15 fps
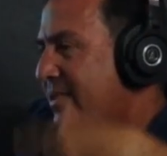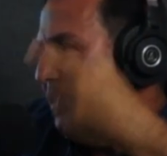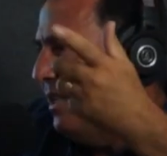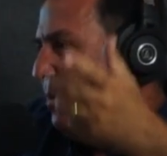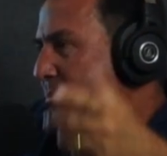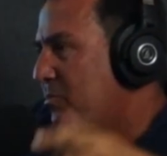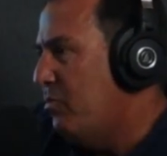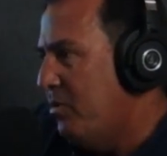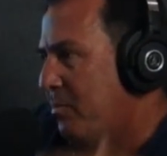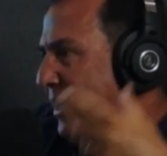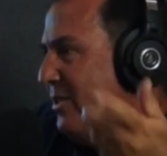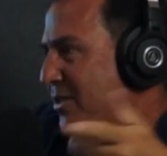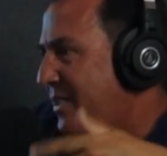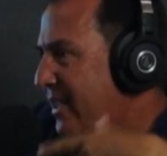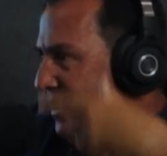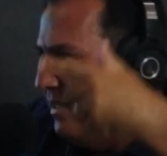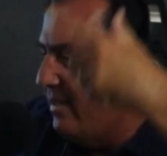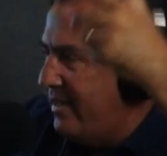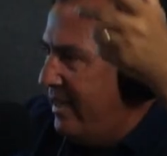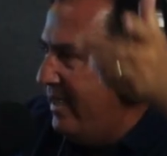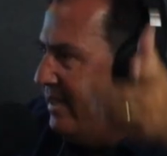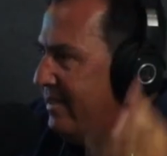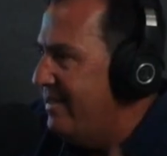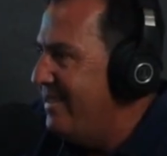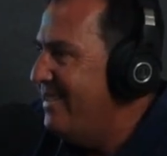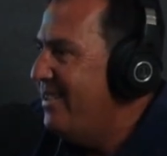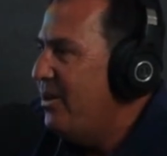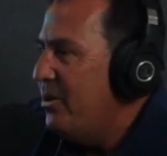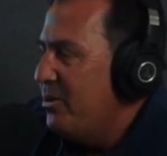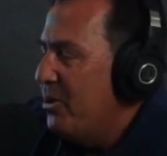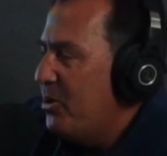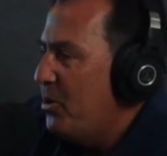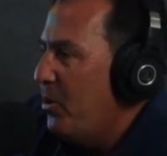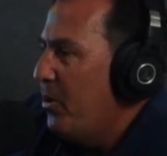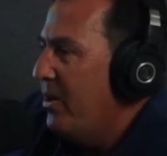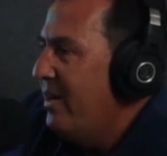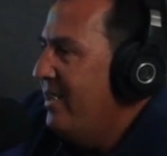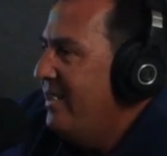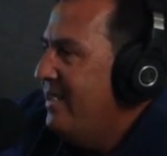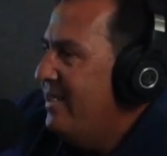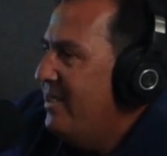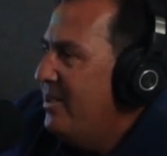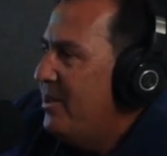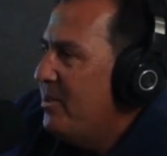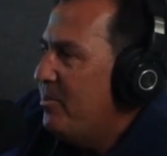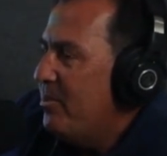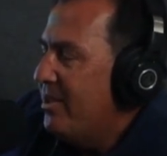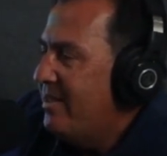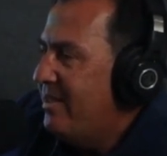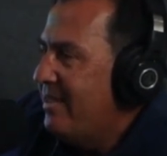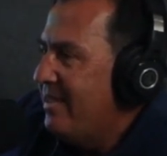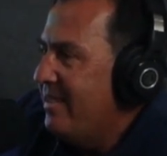him. We met together again on the tour, but